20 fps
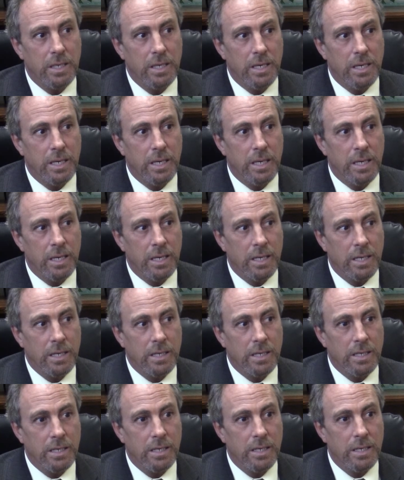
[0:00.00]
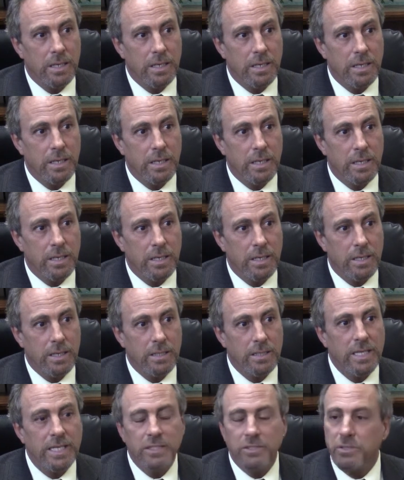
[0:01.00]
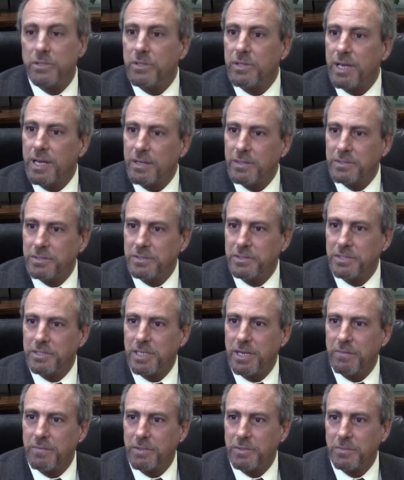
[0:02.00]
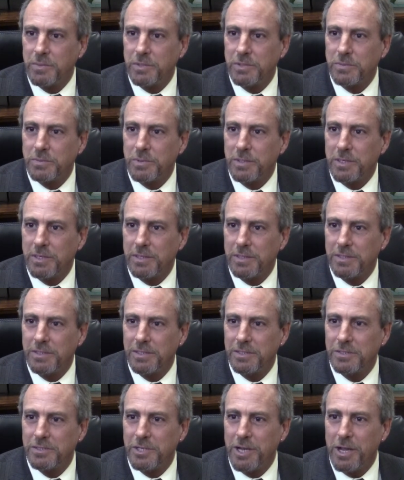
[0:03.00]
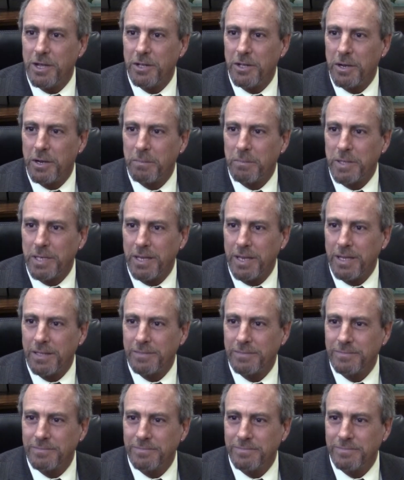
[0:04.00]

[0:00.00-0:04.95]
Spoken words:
and late 2007 was when it was dialogue began.